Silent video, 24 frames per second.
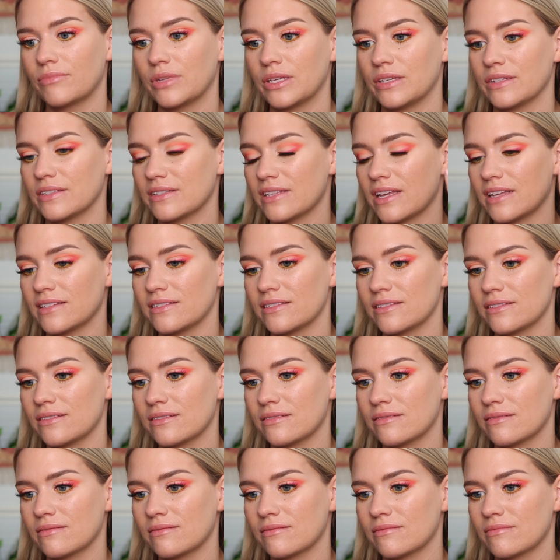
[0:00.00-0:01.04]
because
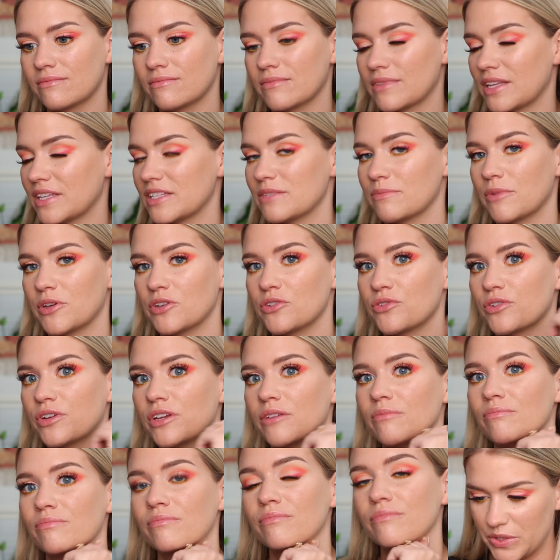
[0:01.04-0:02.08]
that's that's my
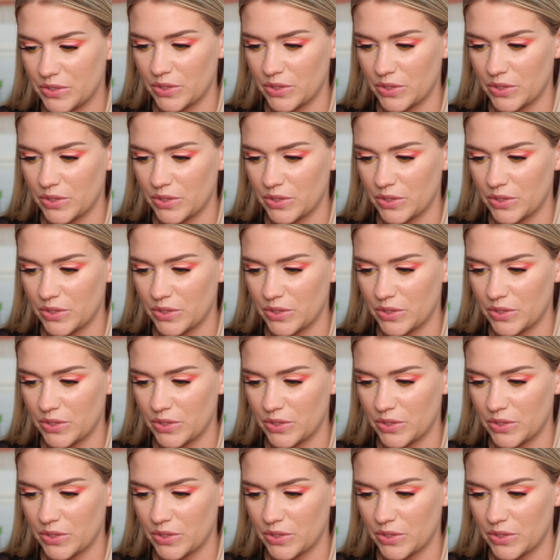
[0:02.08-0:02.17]
dream.